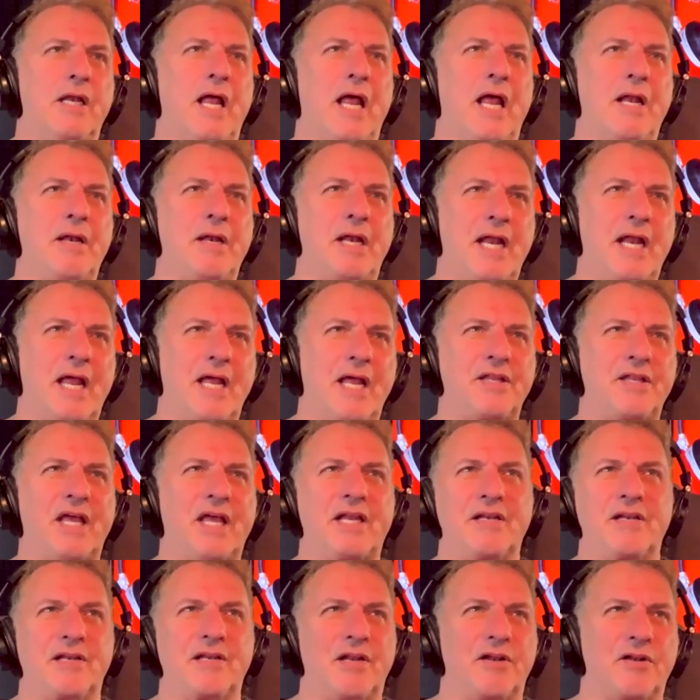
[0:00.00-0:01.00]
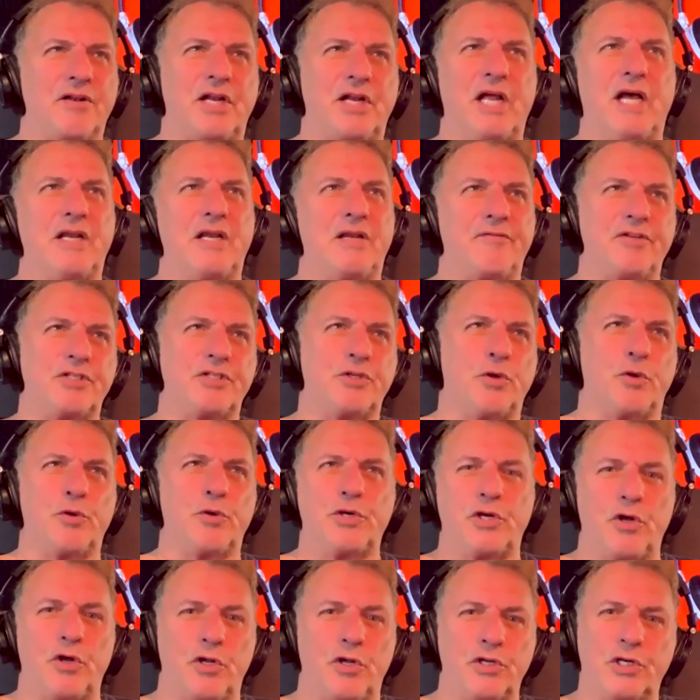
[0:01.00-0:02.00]
and he had that little cut of his own
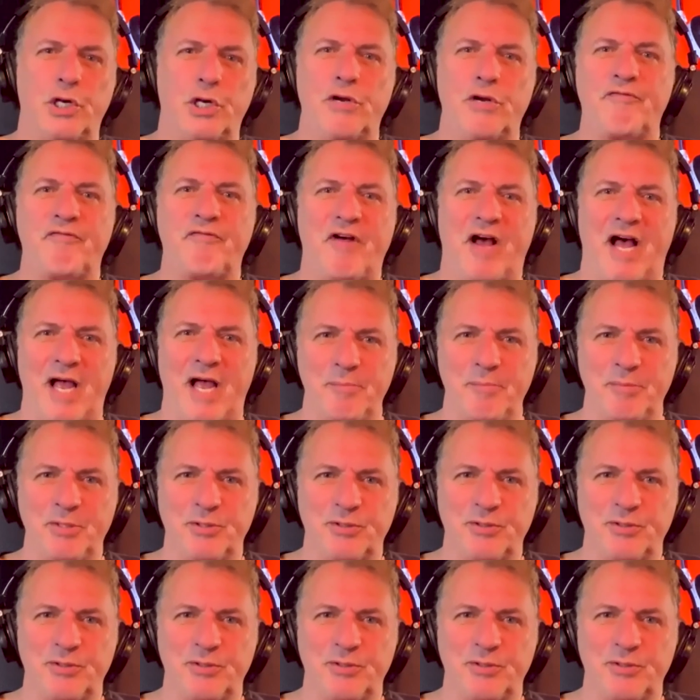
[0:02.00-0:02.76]
called "Good Vibes,"